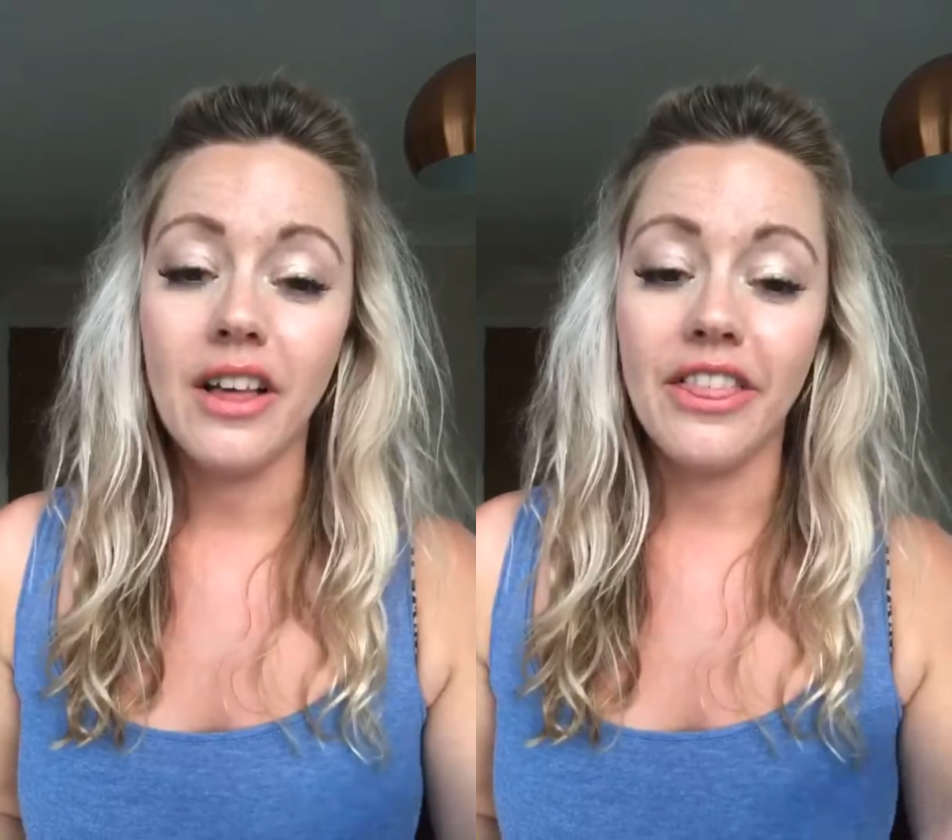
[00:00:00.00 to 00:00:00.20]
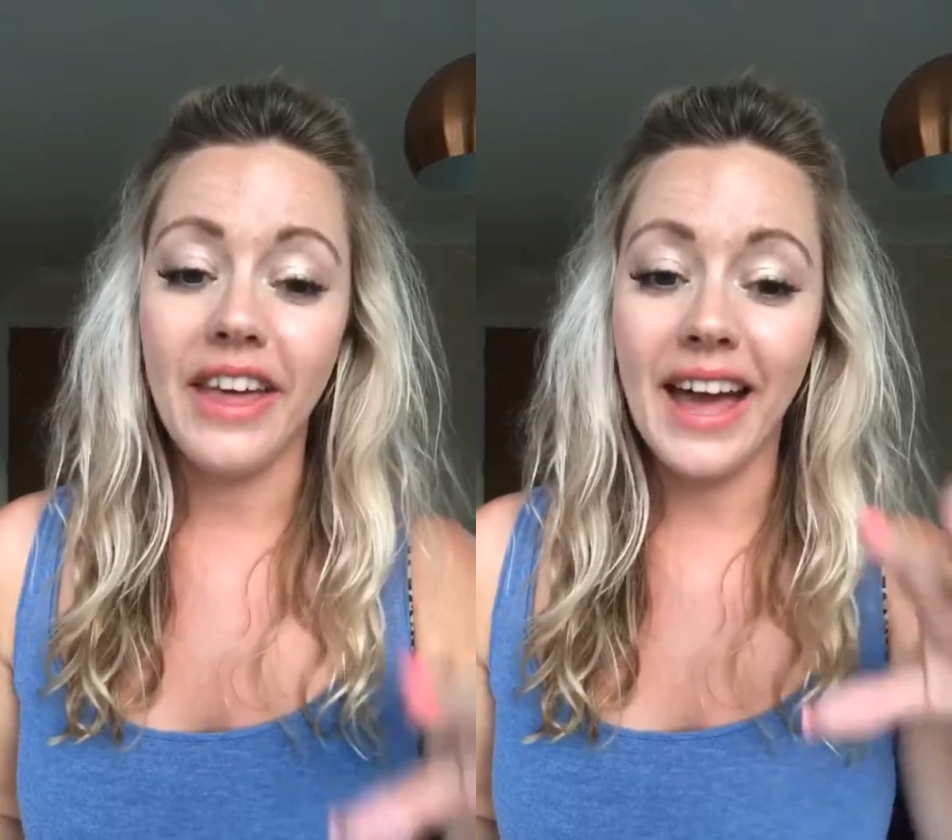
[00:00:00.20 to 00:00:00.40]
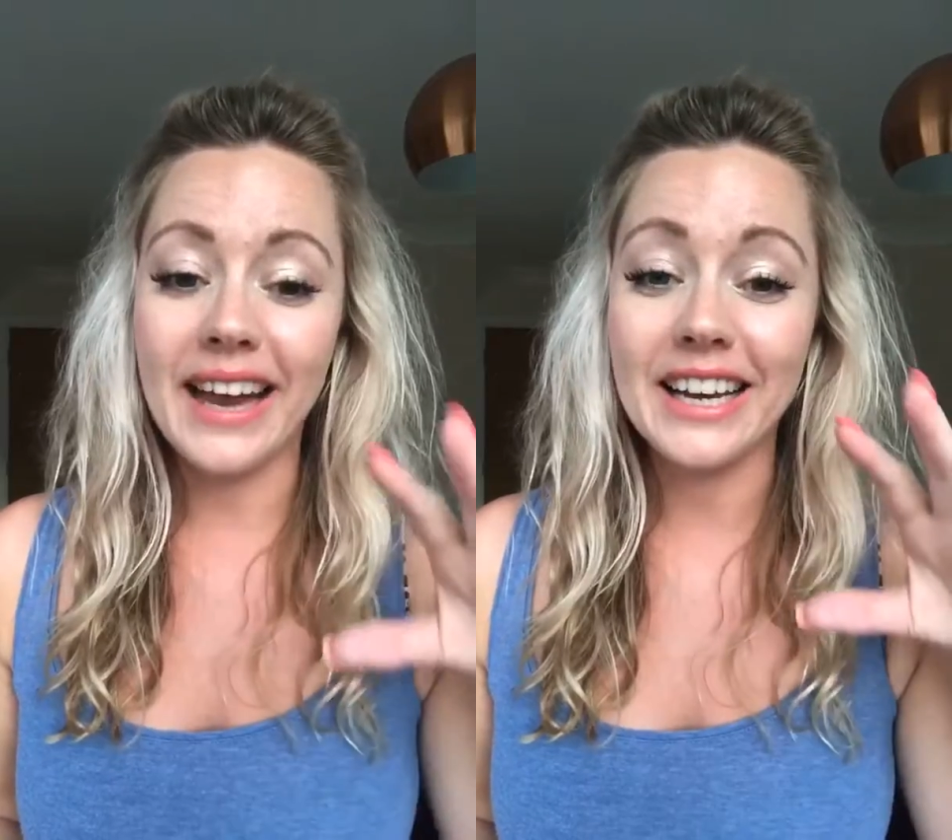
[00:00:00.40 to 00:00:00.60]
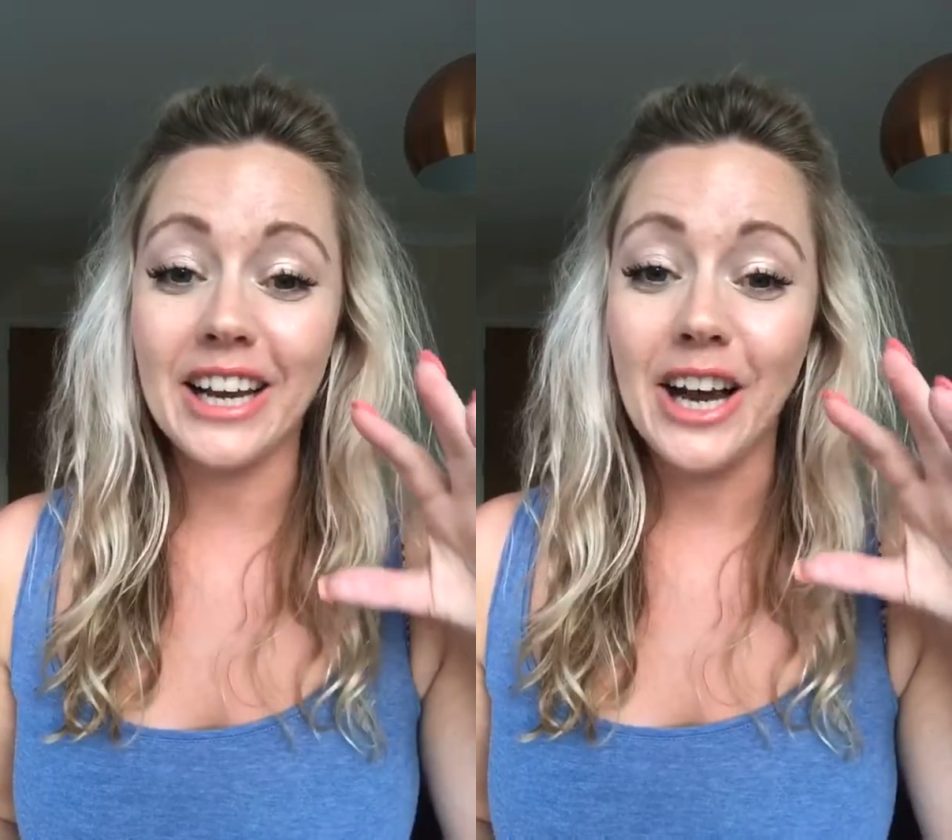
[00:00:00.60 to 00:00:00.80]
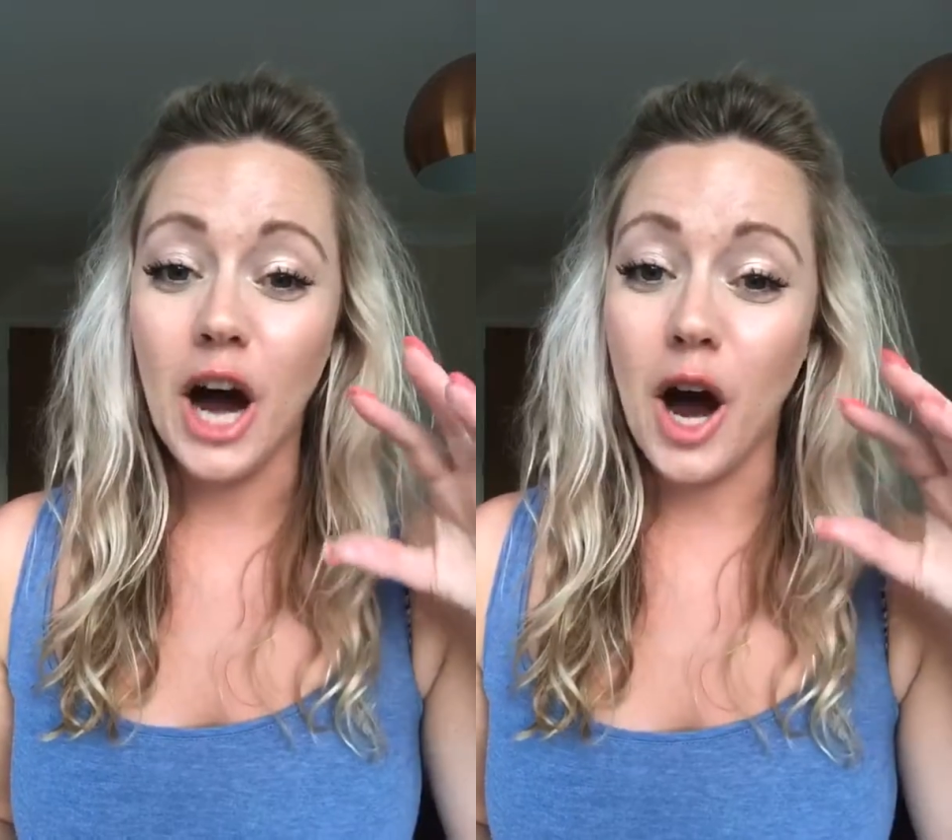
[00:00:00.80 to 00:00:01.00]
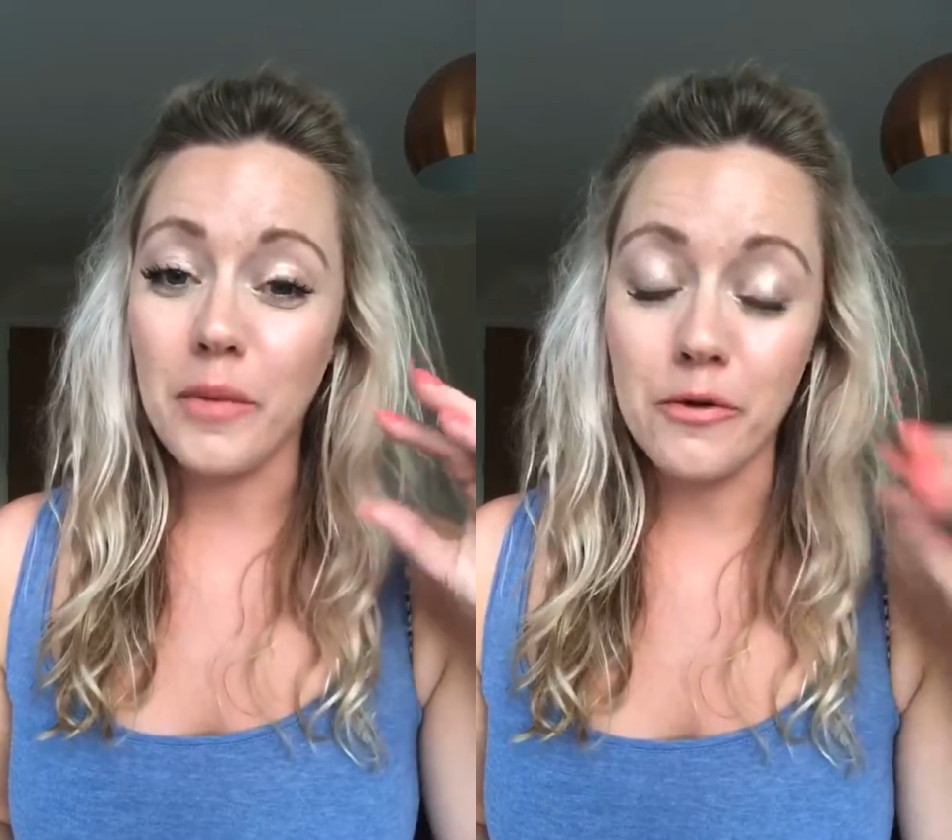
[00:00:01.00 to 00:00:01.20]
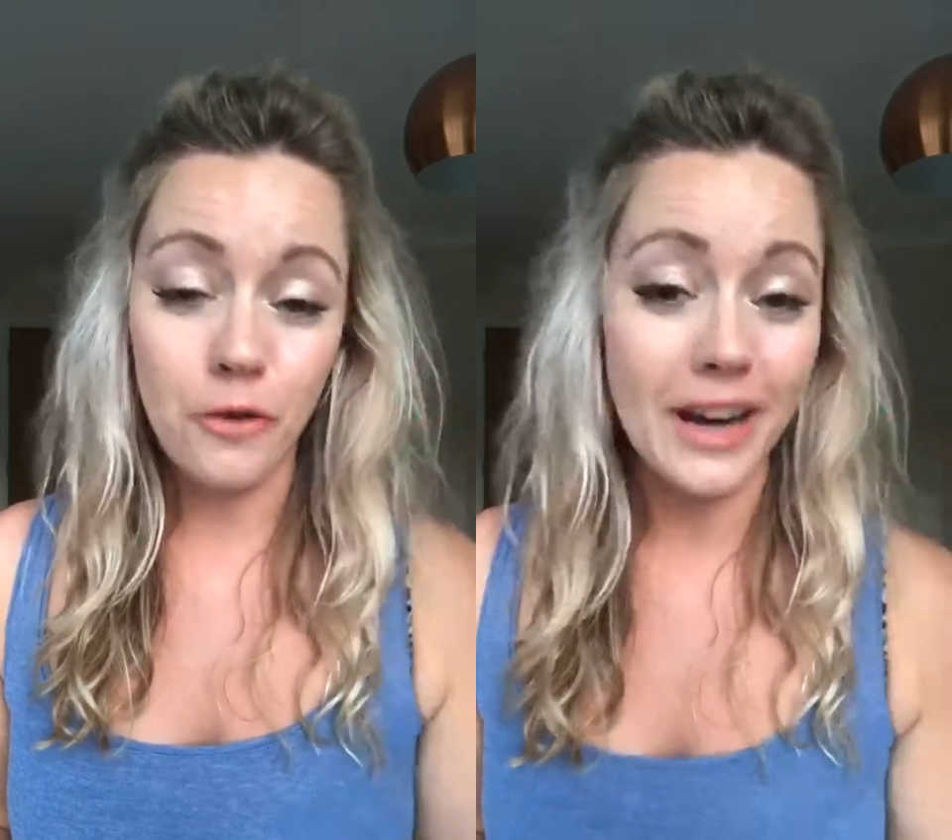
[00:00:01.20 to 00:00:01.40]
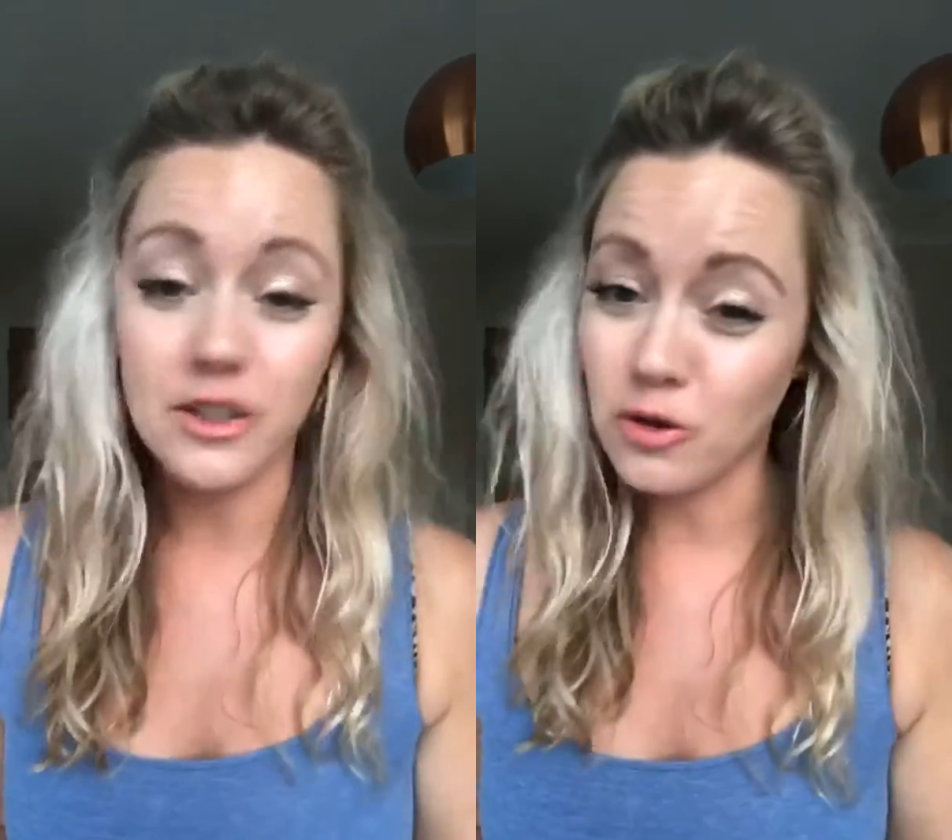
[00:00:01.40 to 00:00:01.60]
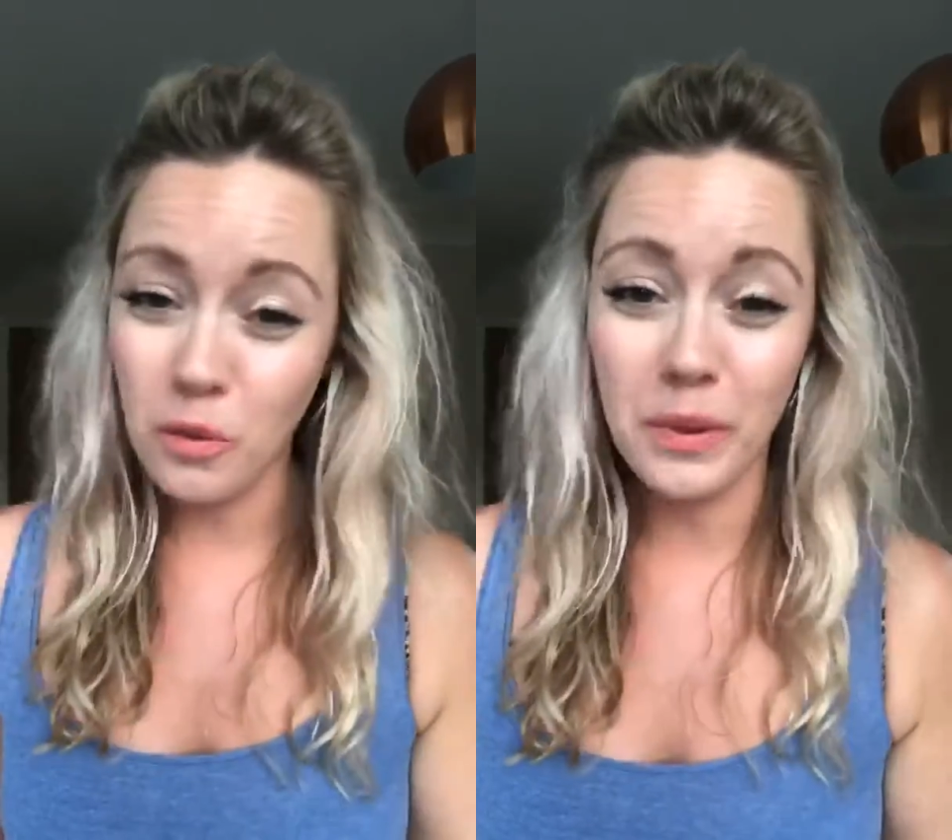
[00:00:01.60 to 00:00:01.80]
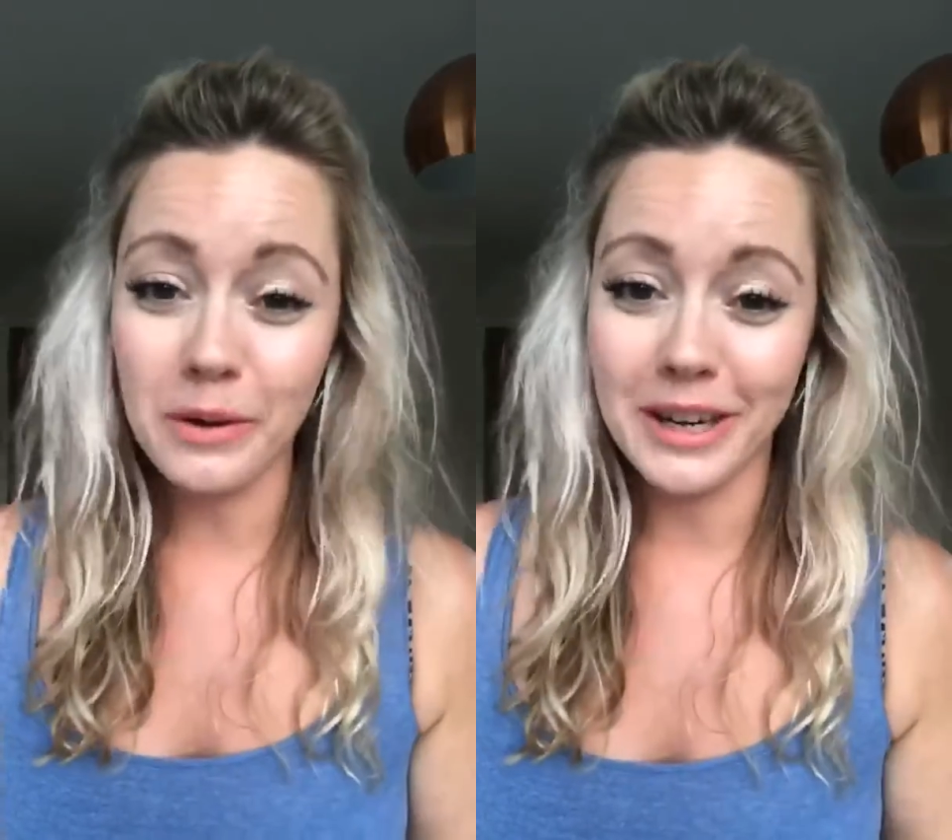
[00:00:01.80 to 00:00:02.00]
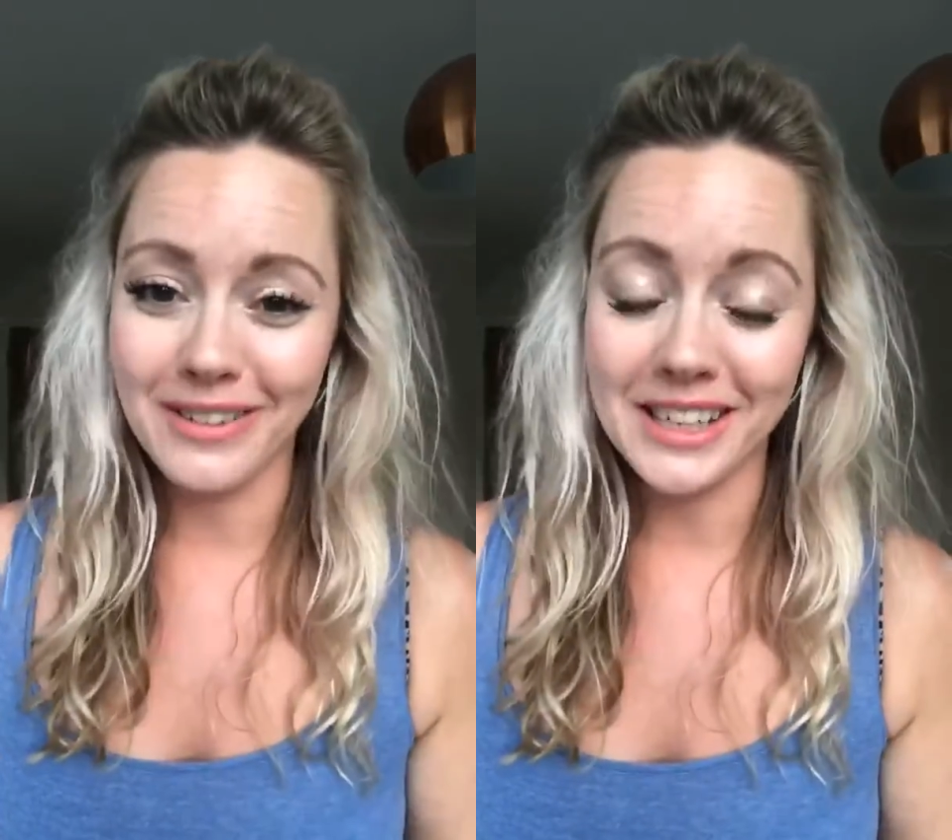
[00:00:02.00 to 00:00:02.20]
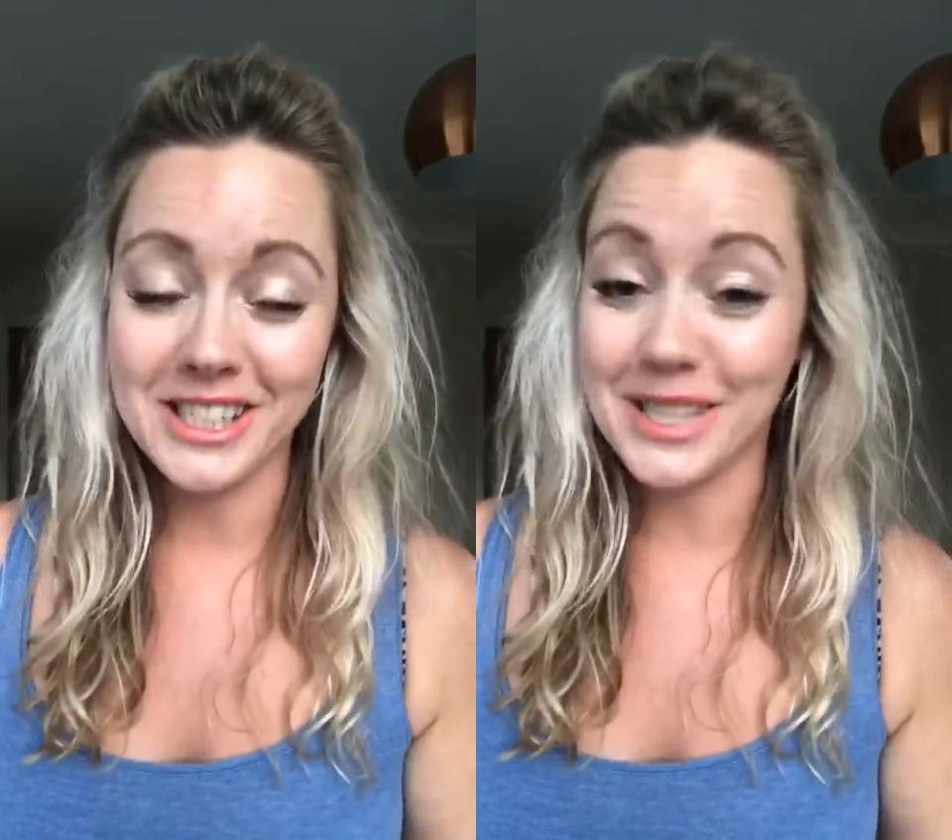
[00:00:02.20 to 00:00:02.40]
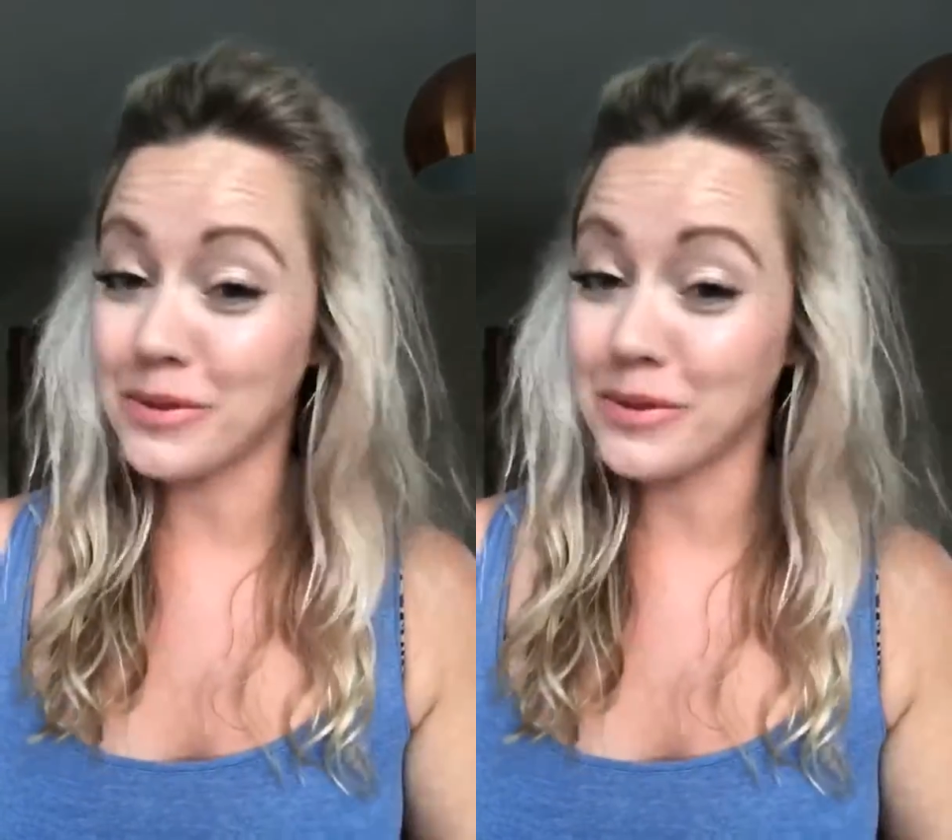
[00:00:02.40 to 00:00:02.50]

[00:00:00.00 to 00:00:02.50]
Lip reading: then I'm afraid you're not building relationships.